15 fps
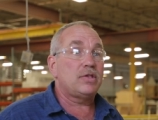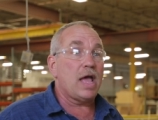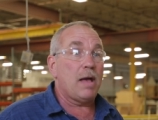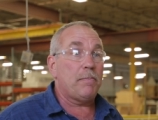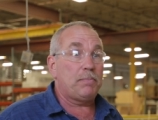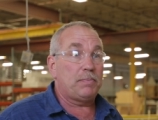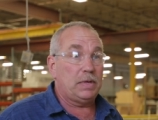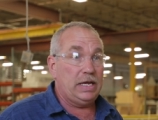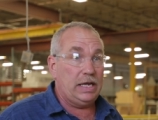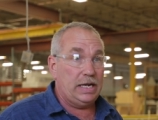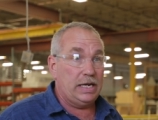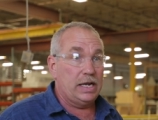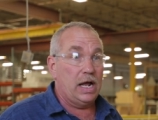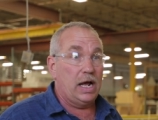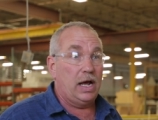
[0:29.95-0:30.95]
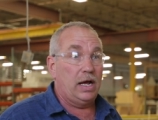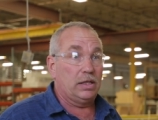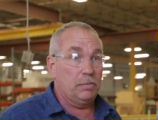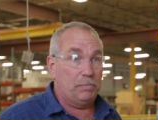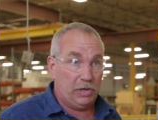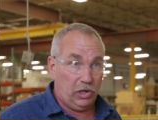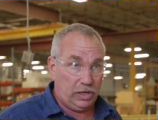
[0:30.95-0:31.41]
step in uh,
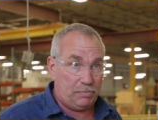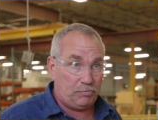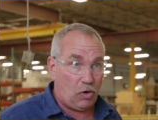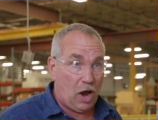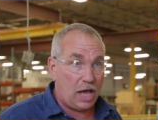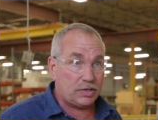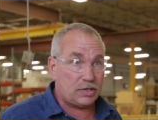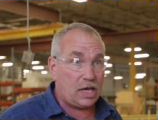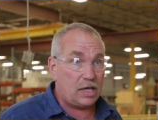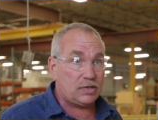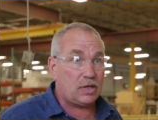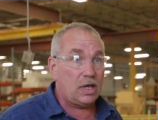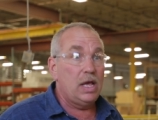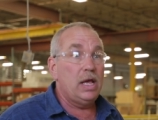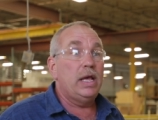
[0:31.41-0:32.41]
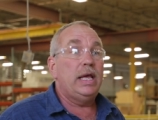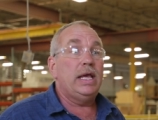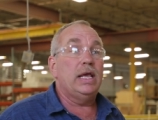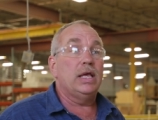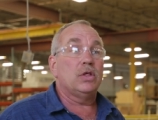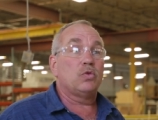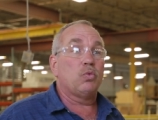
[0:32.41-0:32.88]
the building process
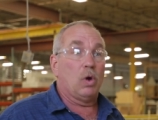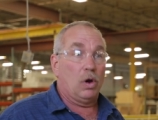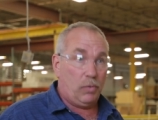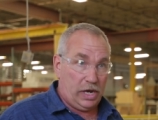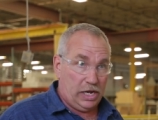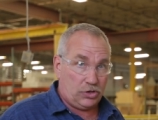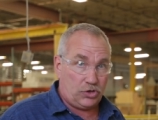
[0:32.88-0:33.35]
is where we